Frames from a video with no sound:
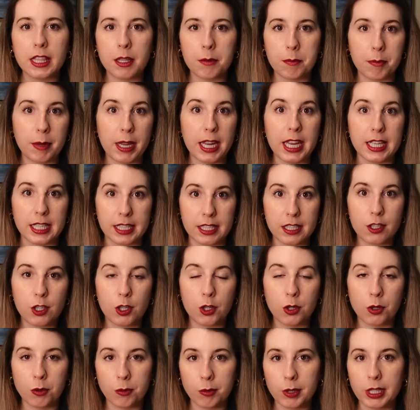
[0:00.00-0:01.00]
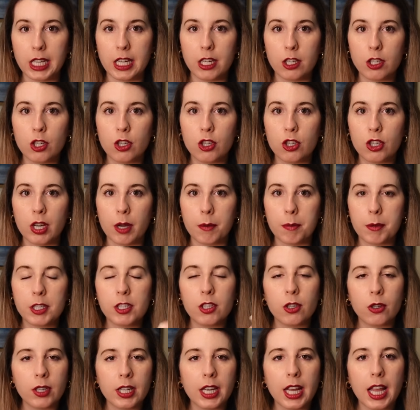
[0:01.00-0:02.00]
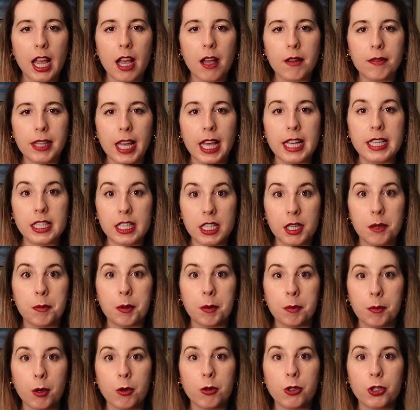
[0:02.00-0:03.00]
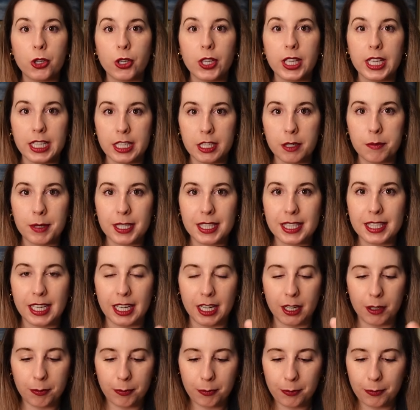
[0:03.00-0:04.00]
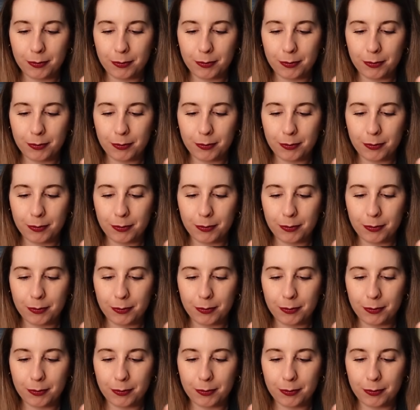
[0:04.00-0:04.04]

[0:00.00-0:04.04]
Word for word: the base to your relationship because you're going to have that deep emotional intimacy.